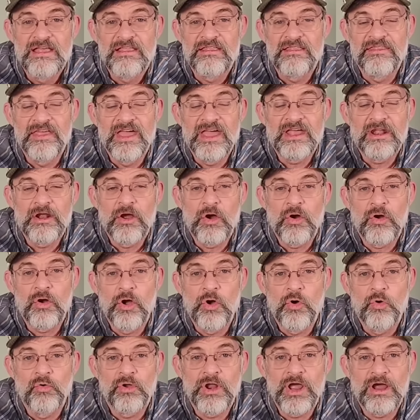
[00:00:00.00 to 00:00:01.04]
that are
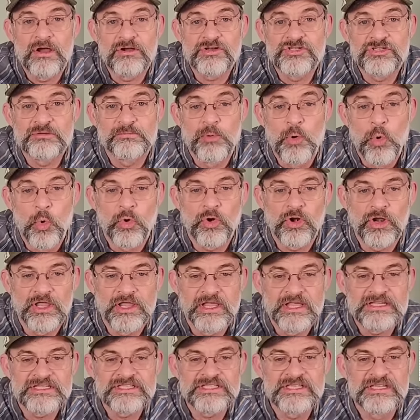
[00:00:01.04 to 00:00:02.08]
on our support
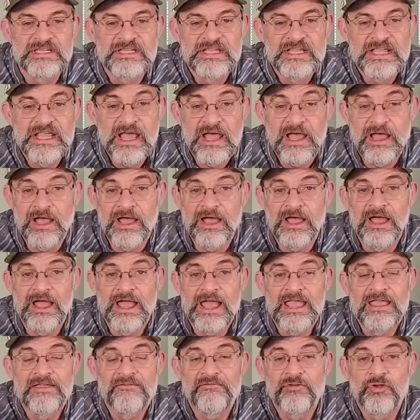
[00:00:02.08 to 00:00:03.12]
list. Uh,
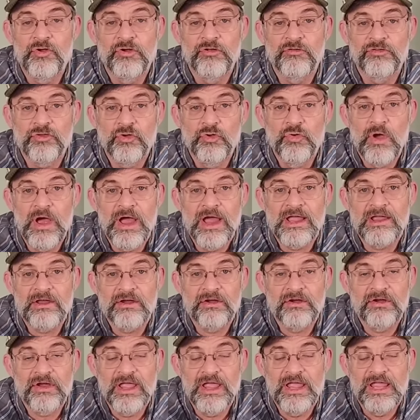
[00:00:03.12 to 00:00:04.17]
if you're a thru
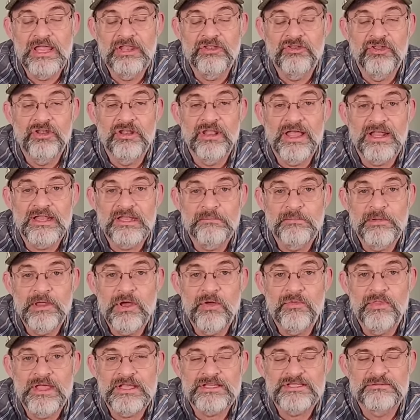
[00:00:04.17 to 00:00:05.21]
hiker and you'd like to be
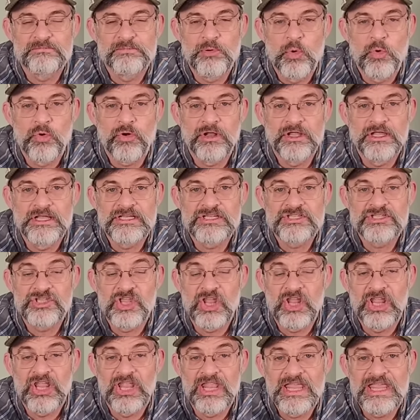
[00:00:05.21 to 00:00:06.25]
on that support list,
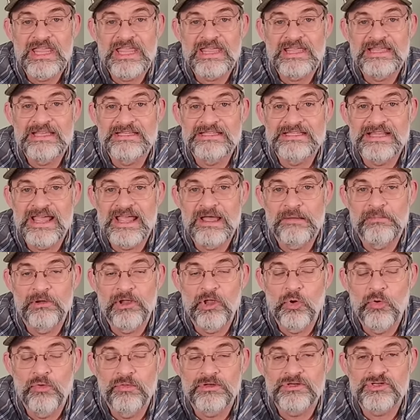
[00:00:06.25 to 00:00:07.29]
the link is down
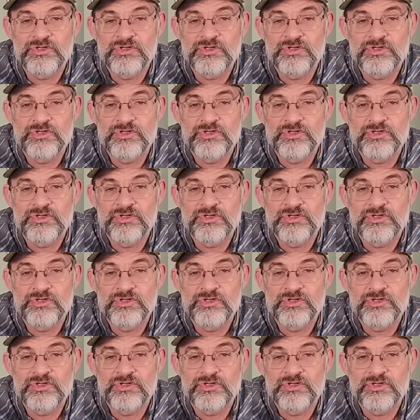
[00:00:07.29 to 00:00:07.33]
below in the